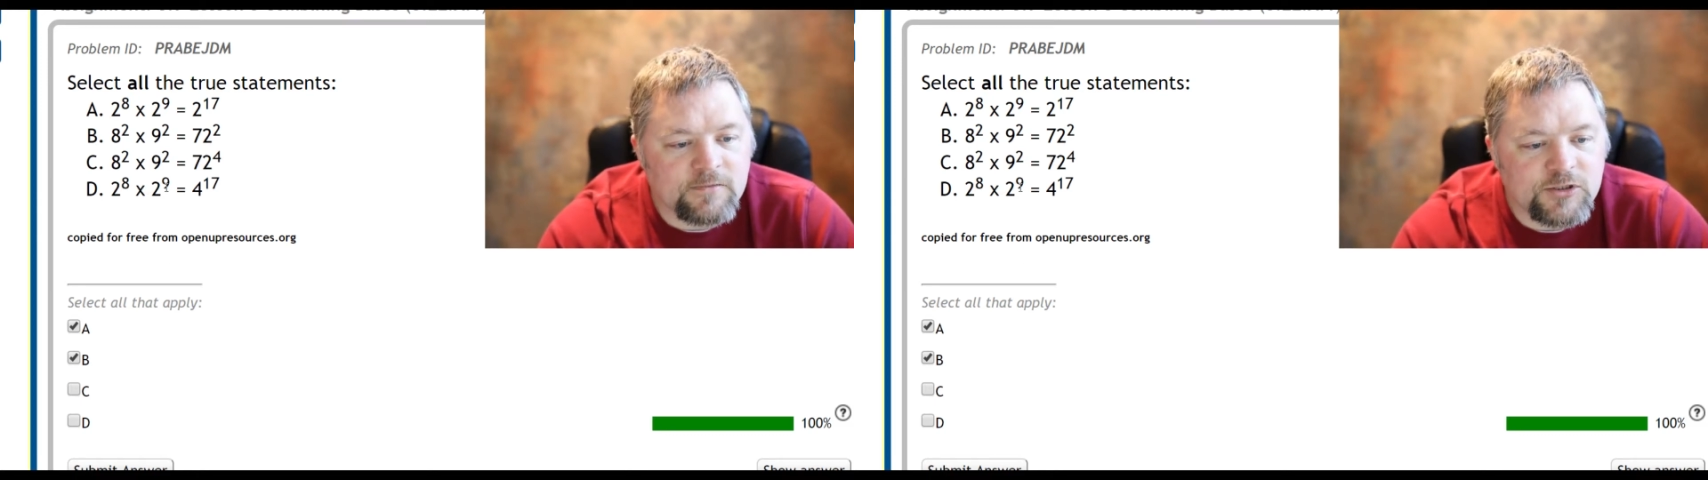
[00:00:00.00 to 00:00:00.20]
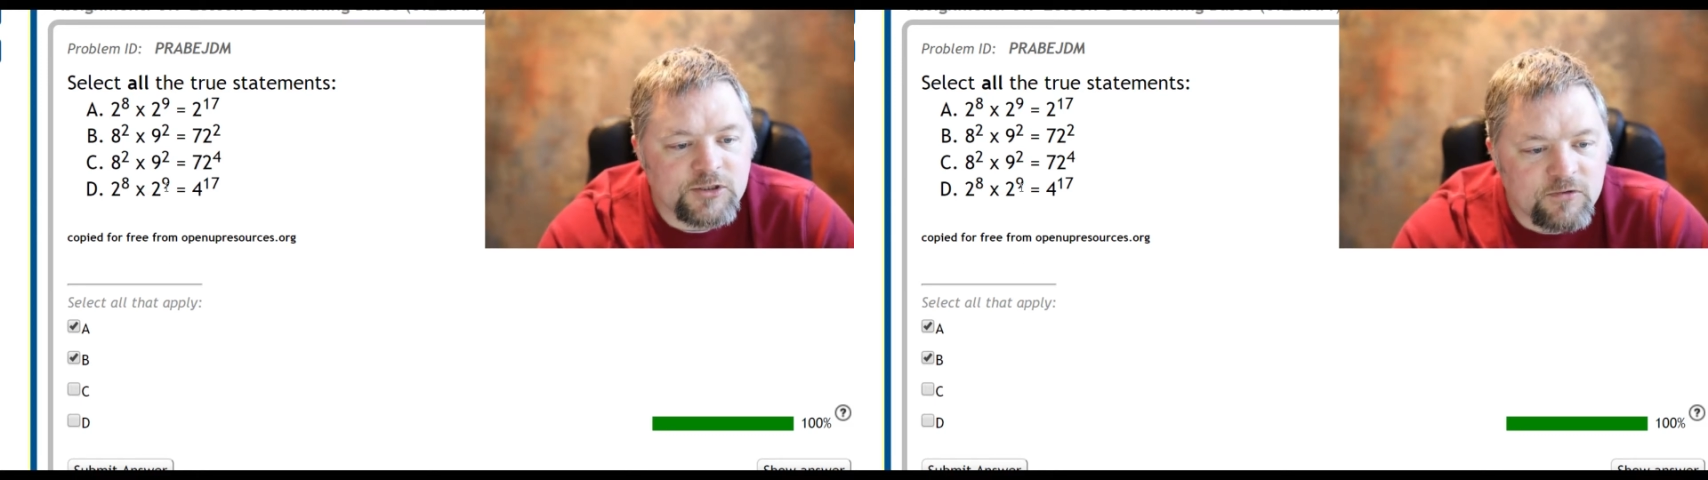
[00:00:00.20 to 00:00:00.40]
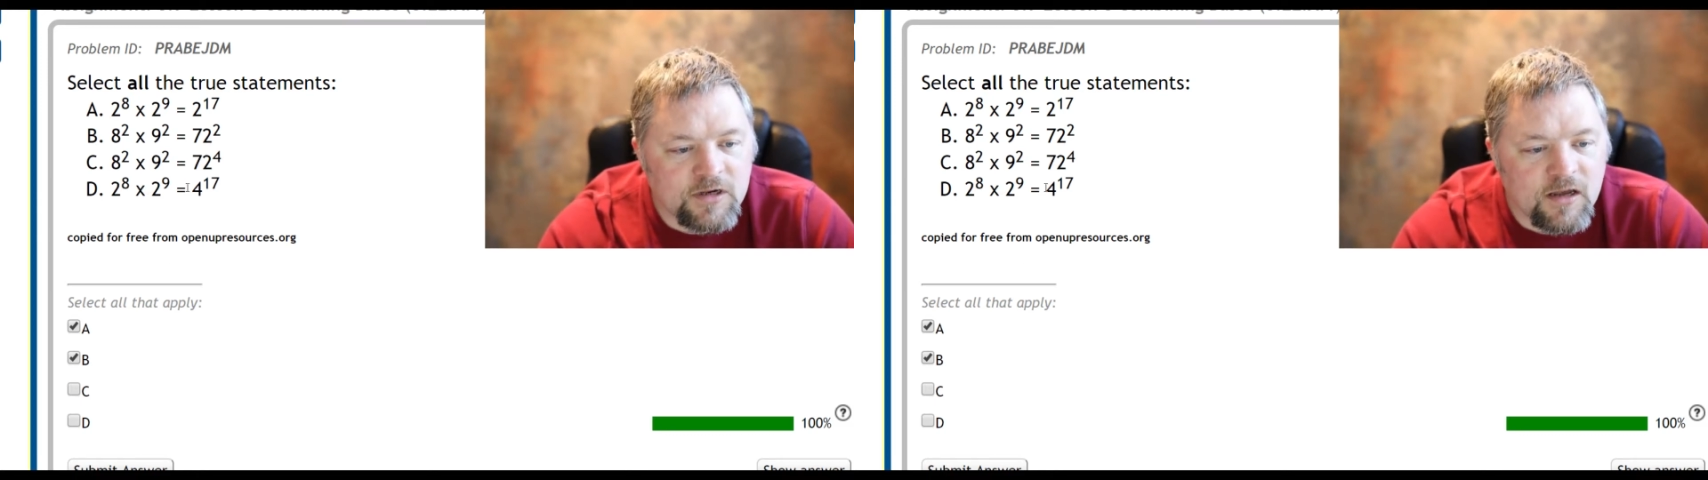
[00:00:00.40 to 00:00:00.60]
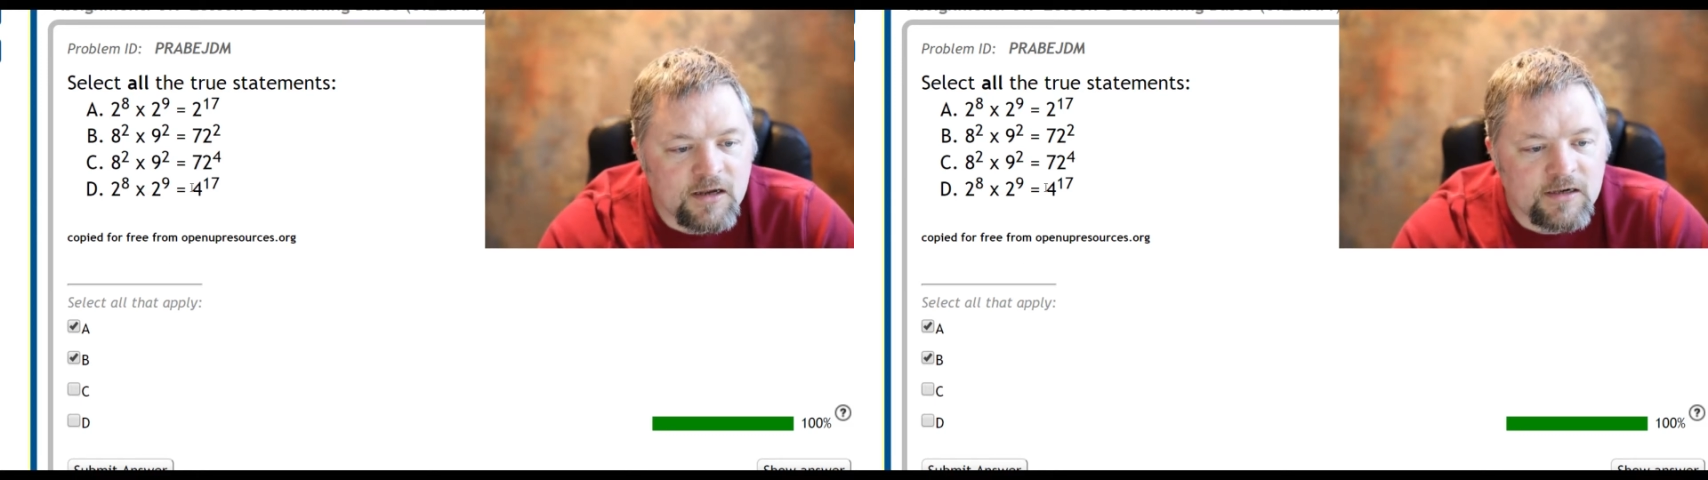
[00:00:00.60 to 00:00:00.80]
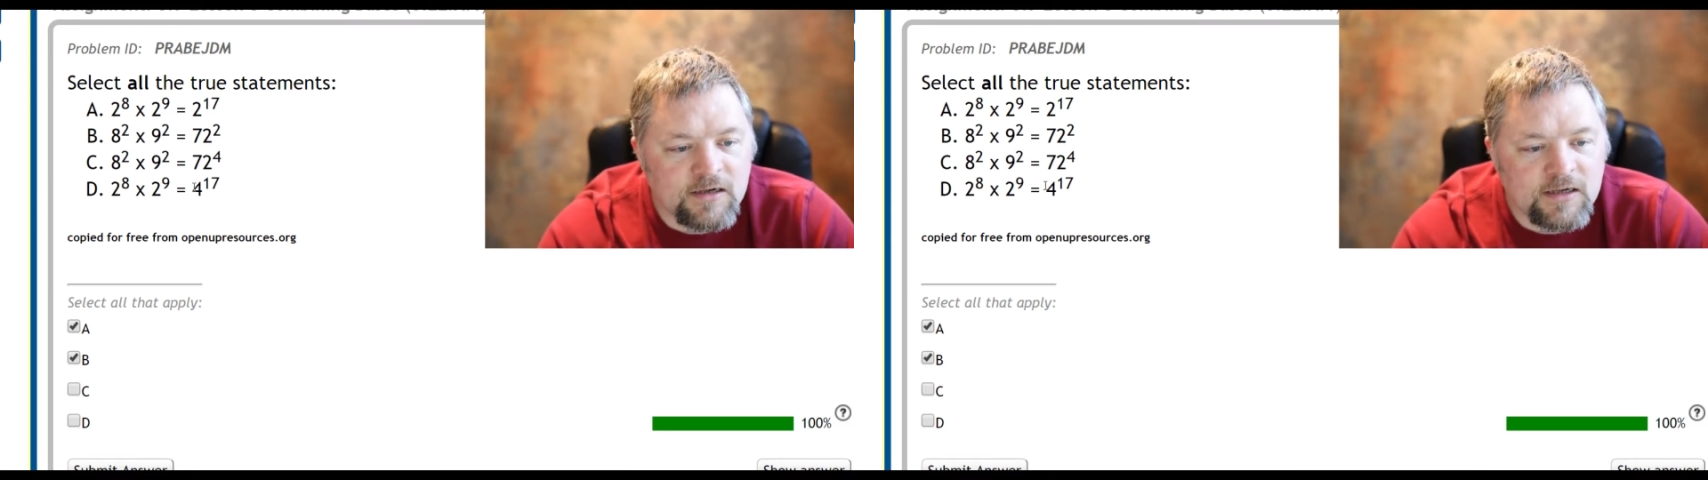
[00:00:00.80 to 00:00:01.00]
9
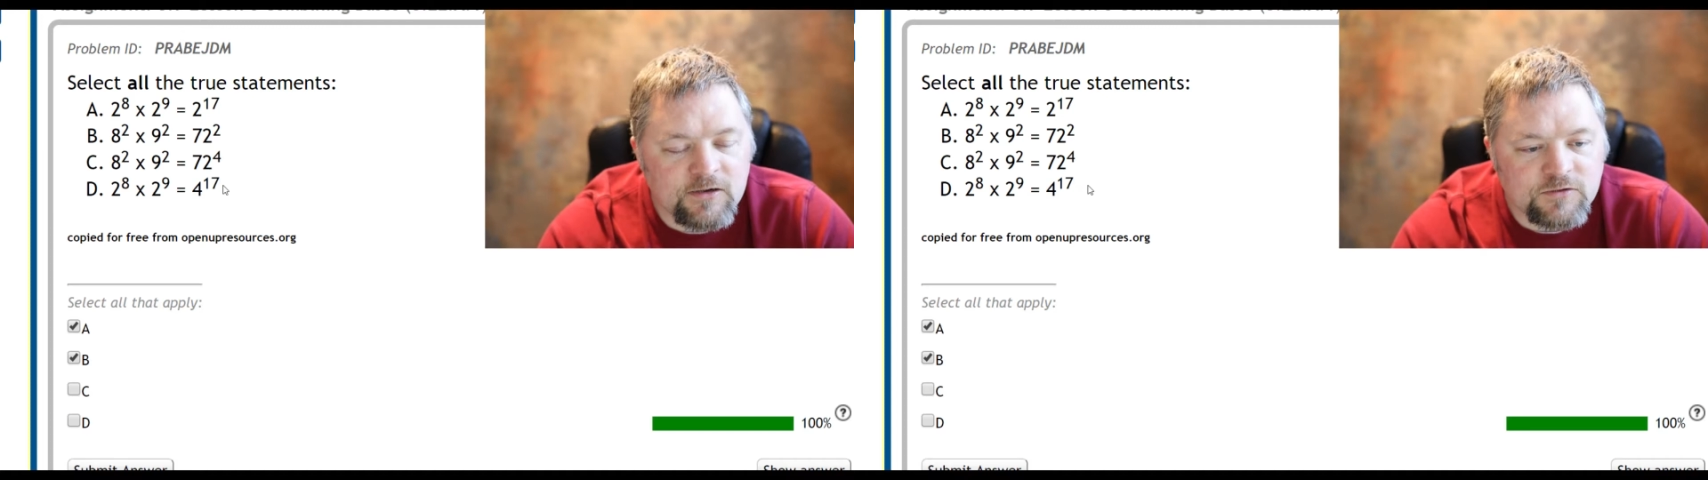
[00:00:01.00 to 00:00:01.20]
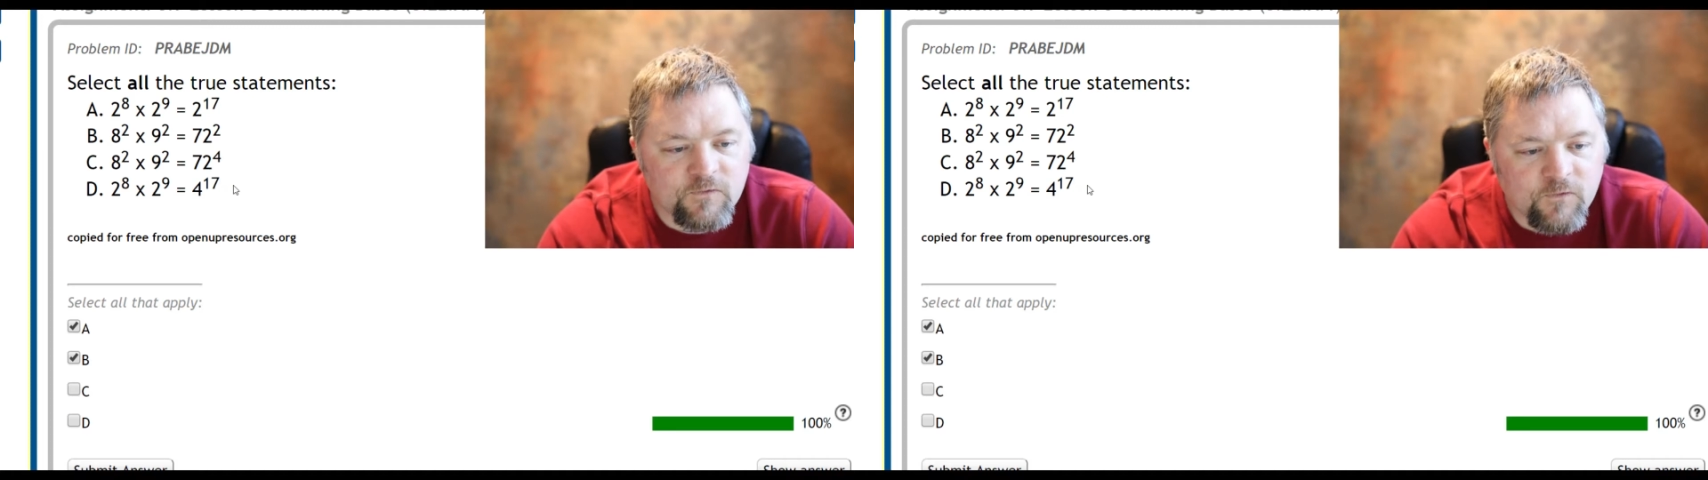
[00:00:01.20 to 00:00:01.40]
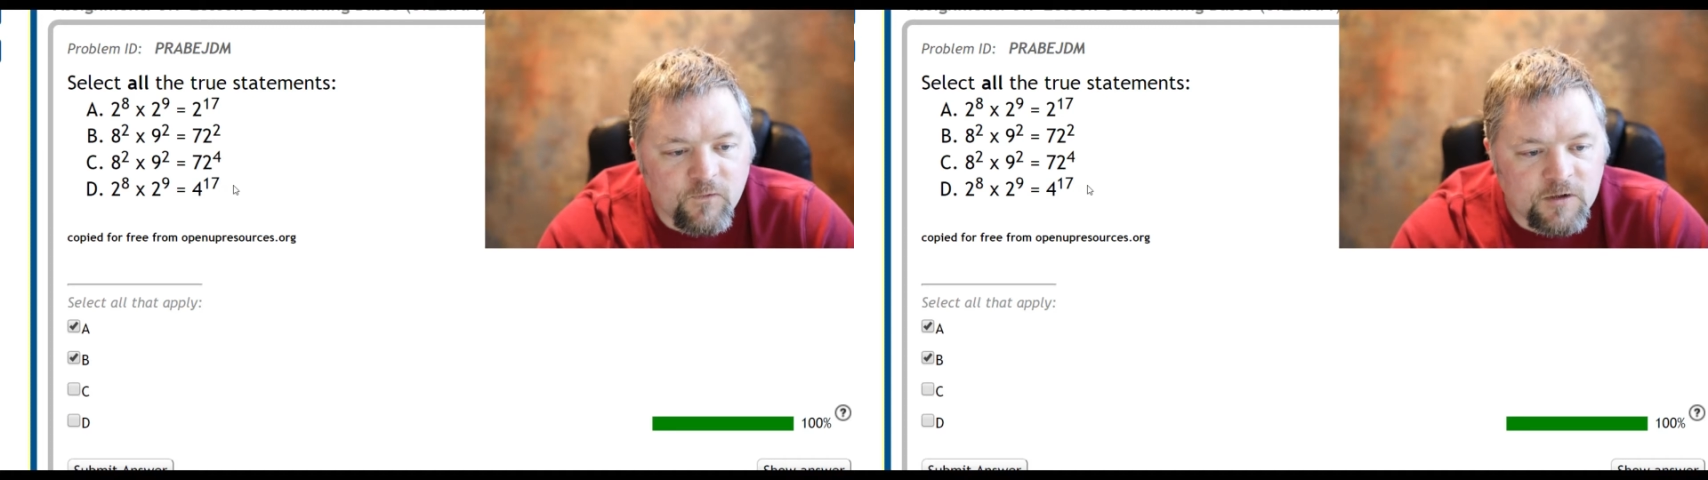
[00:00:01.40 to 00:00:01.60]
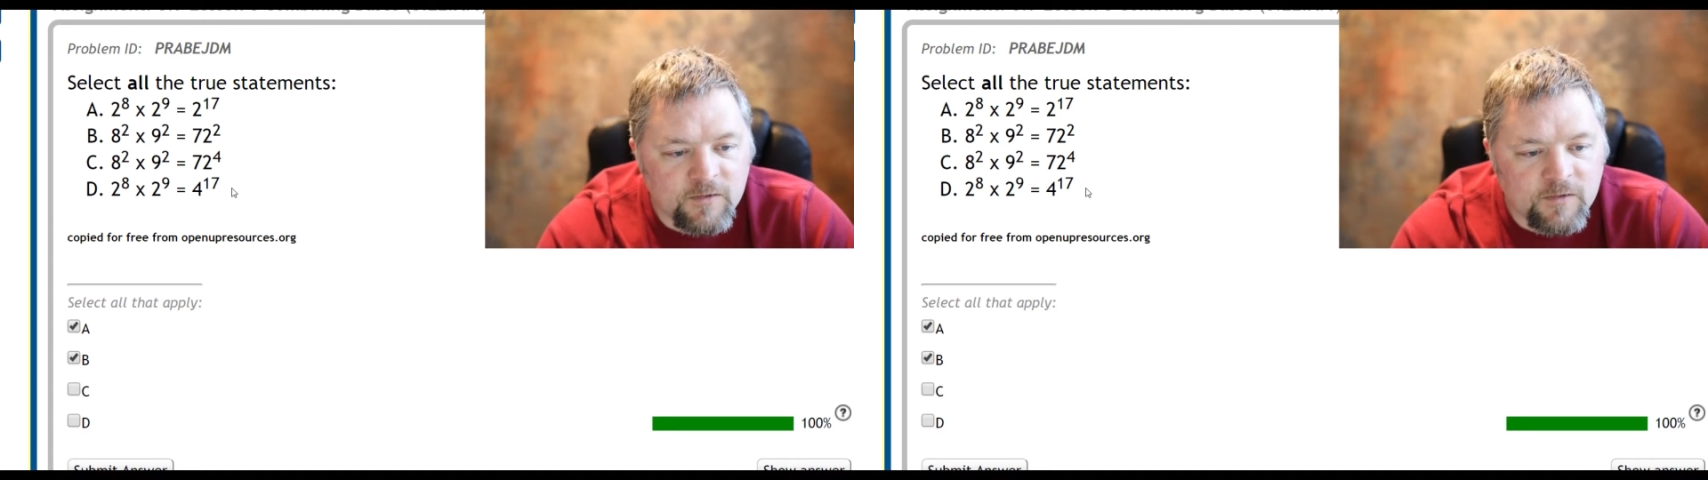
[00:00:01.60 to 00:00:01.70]
squared